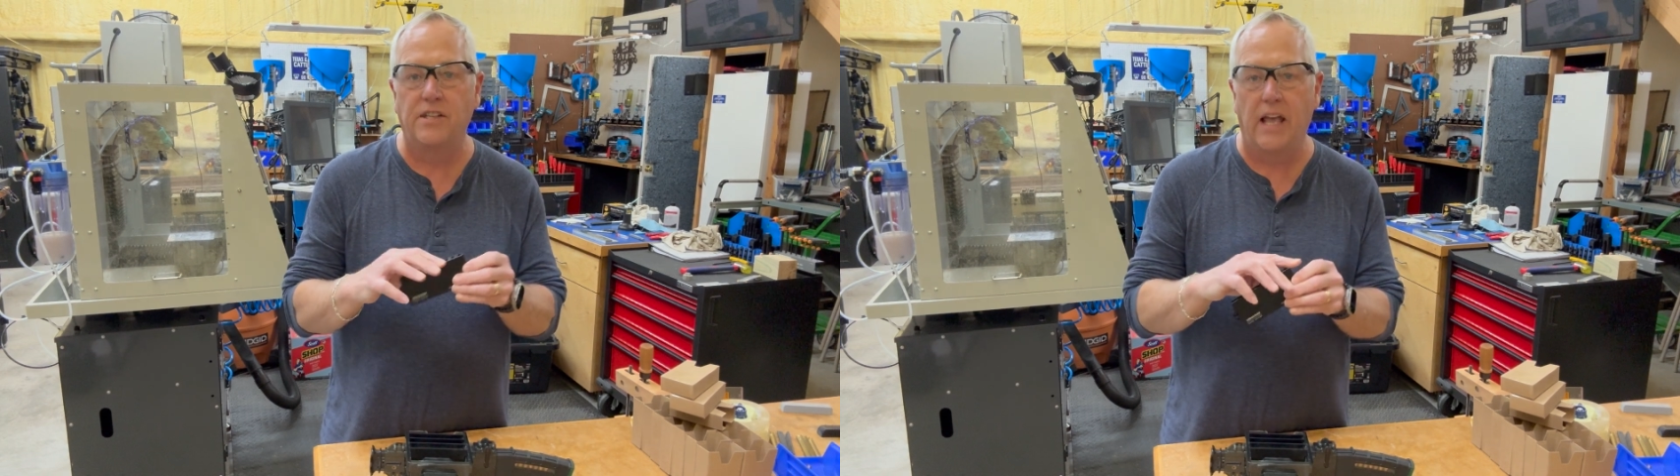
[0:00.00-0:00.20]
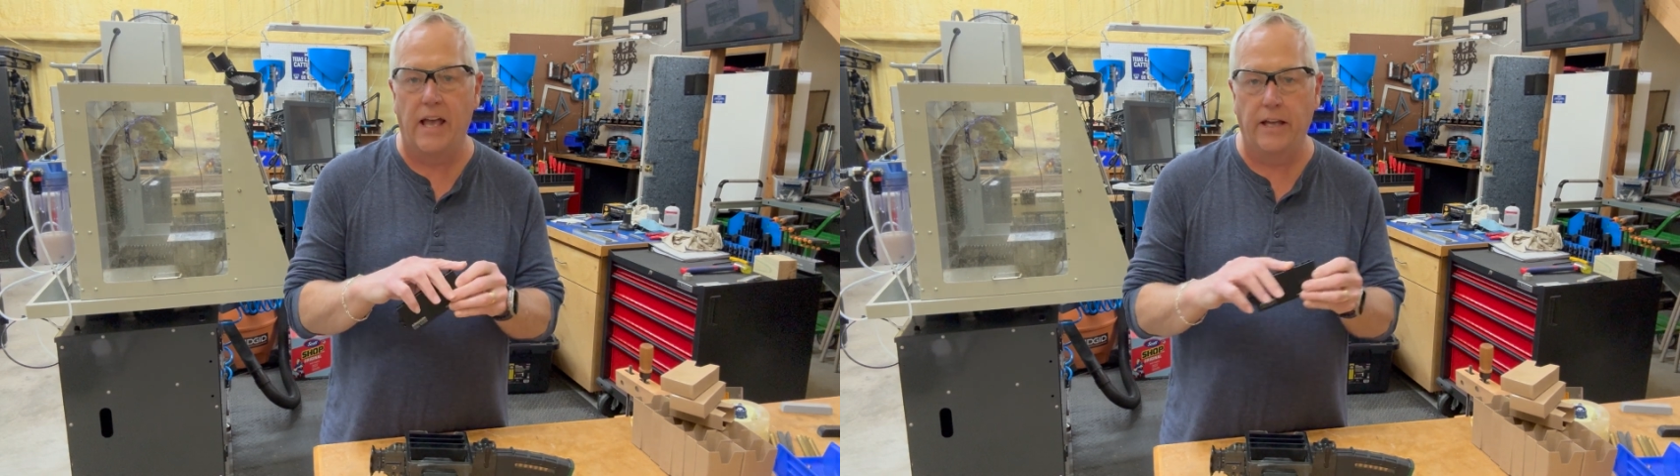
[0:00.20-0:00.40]

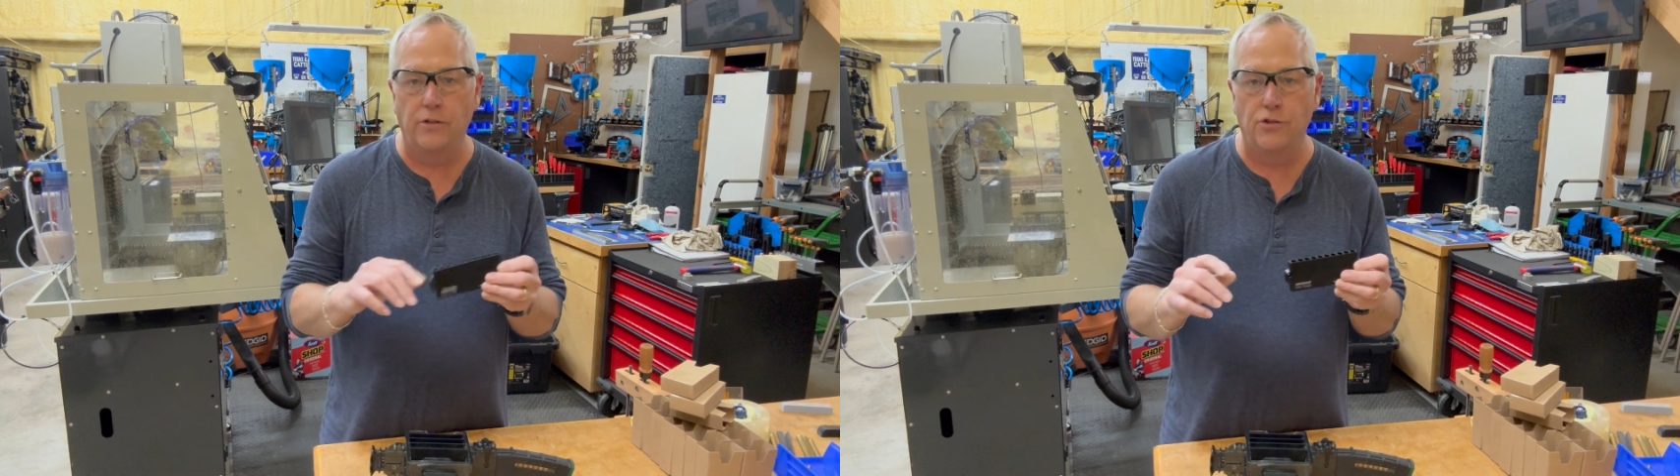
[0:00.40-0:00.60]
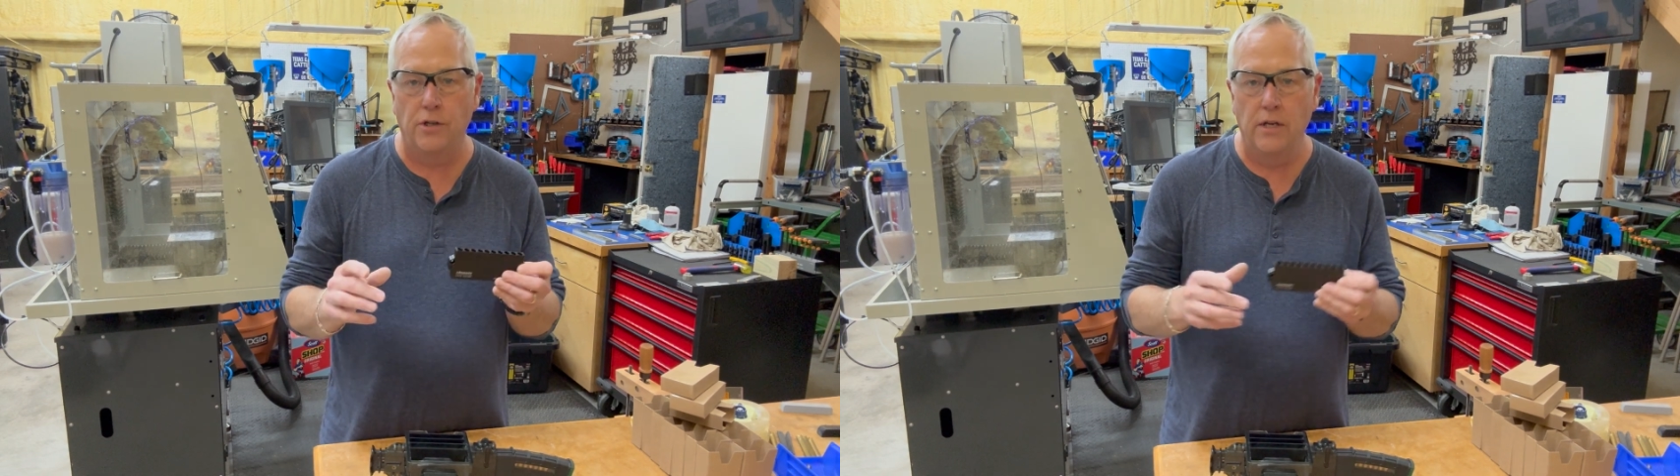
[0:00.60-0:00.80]

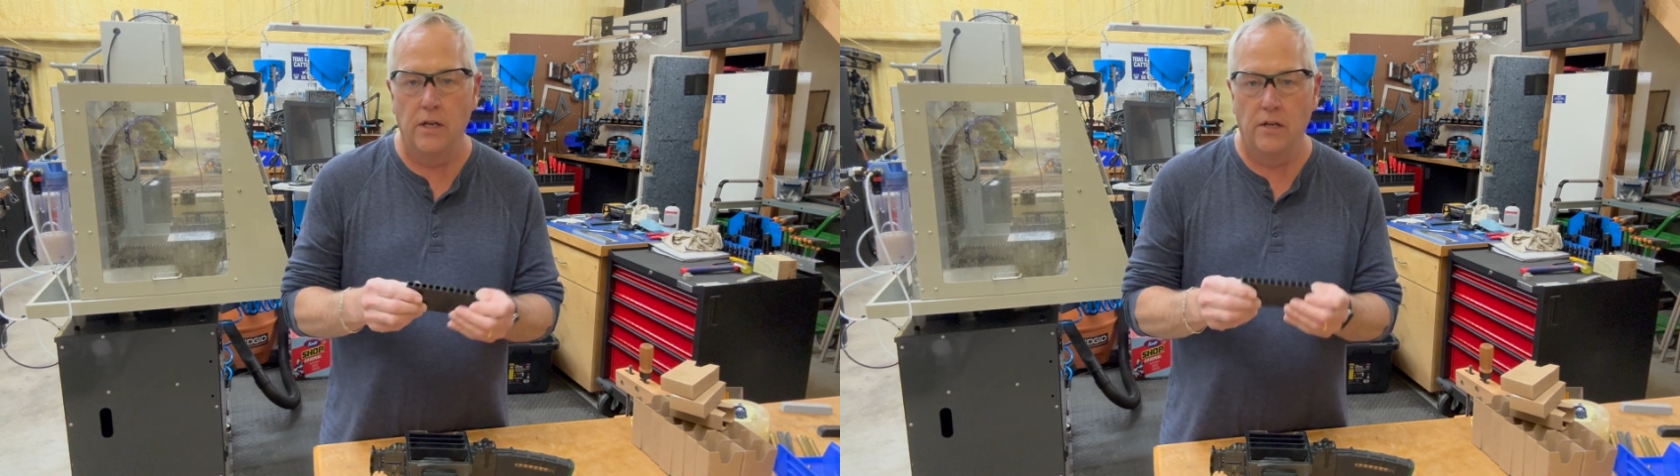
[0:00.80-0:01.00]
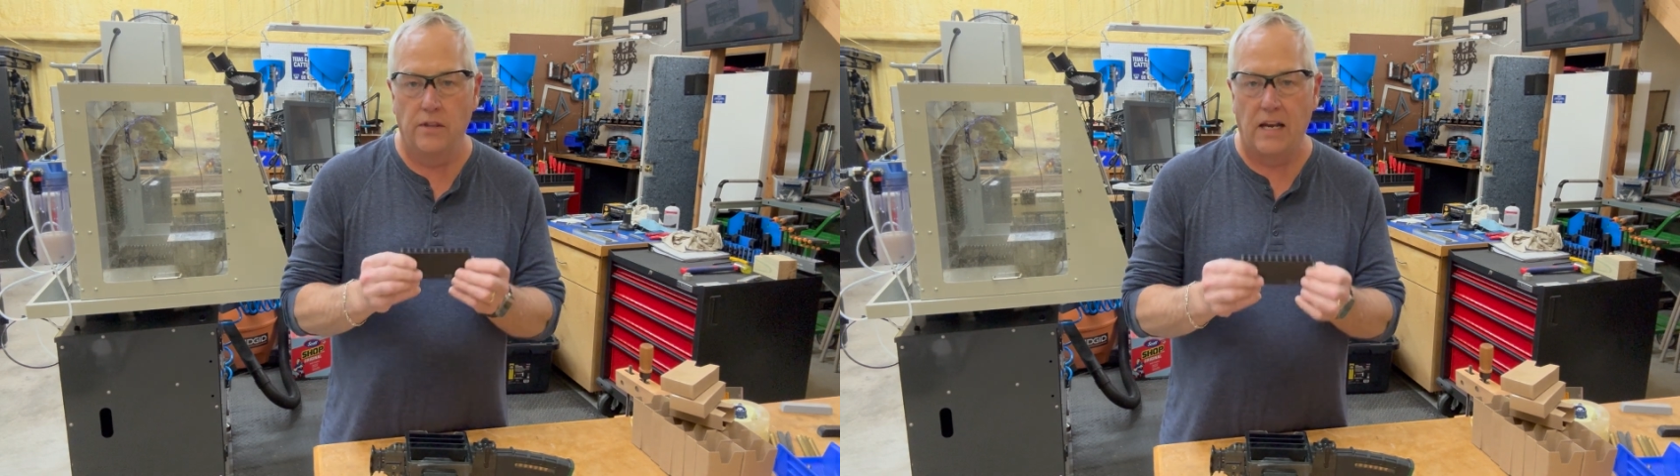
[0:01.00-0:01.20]
gauge
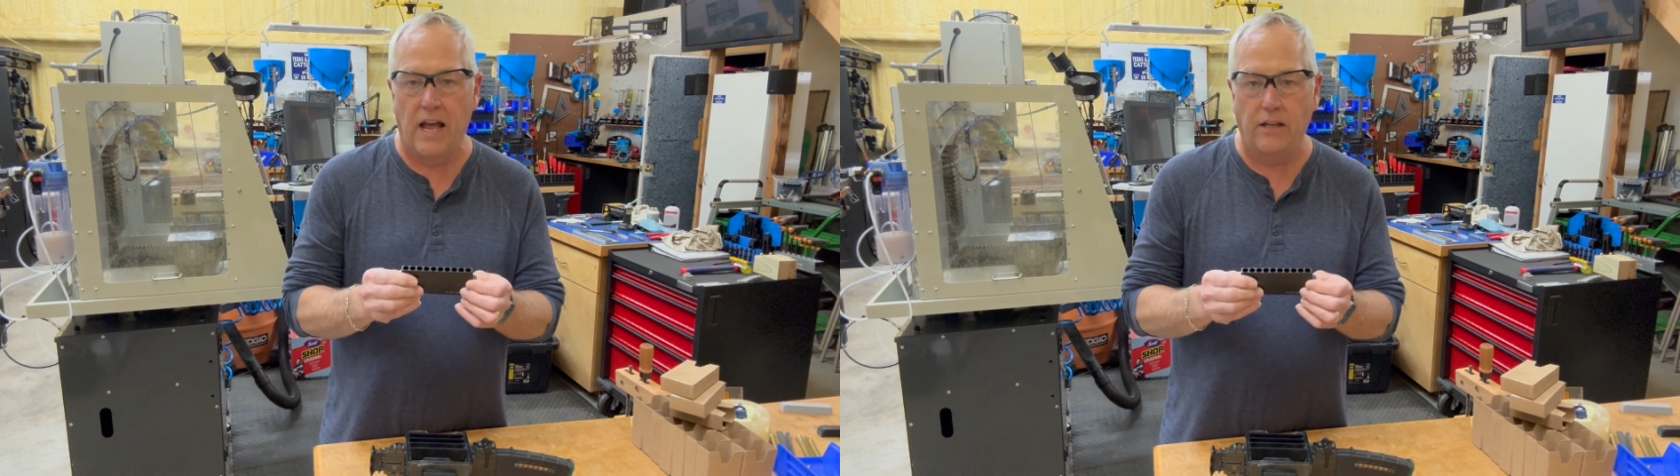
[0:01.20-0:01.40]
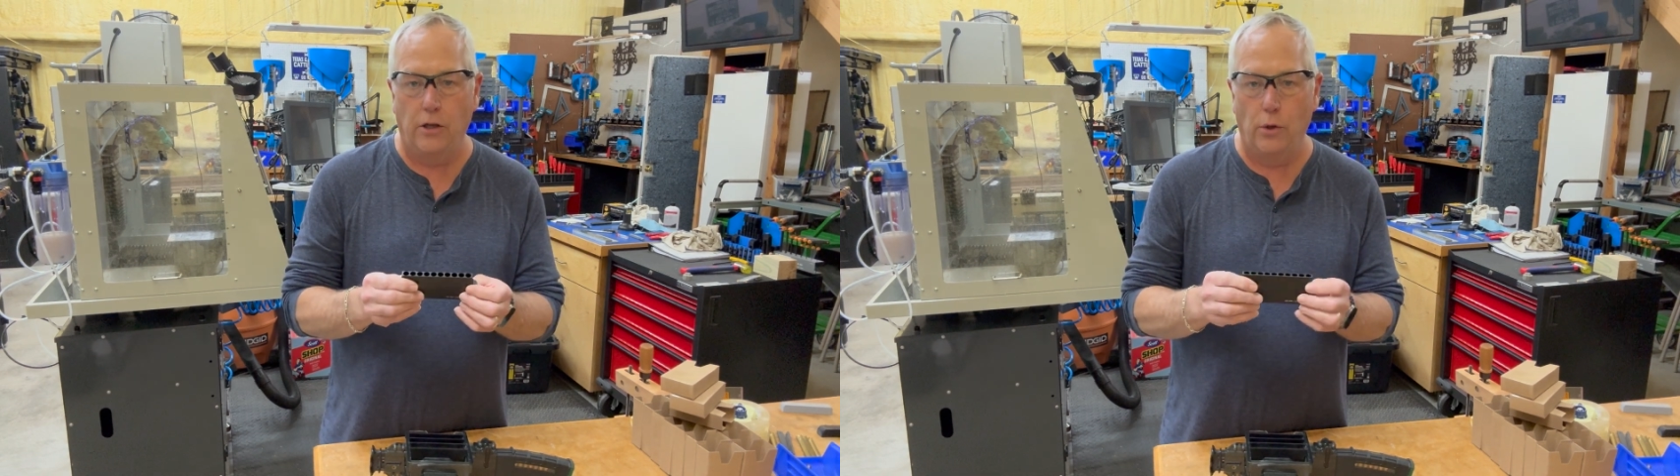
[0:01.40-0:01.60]
that I
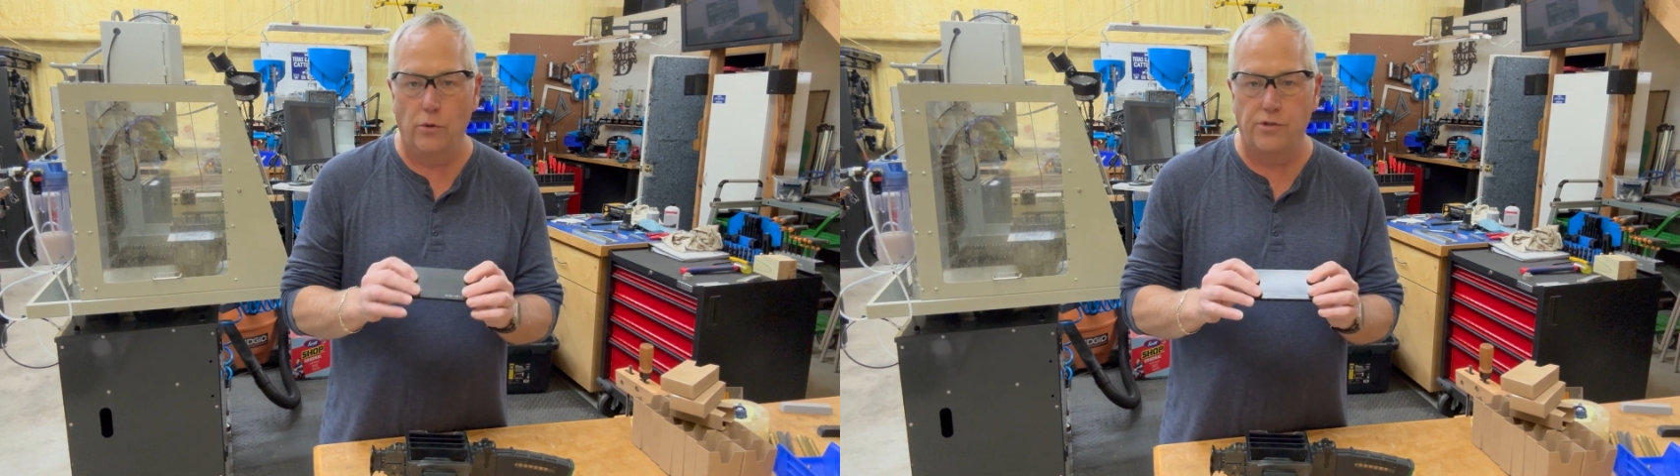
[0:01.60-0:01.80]
use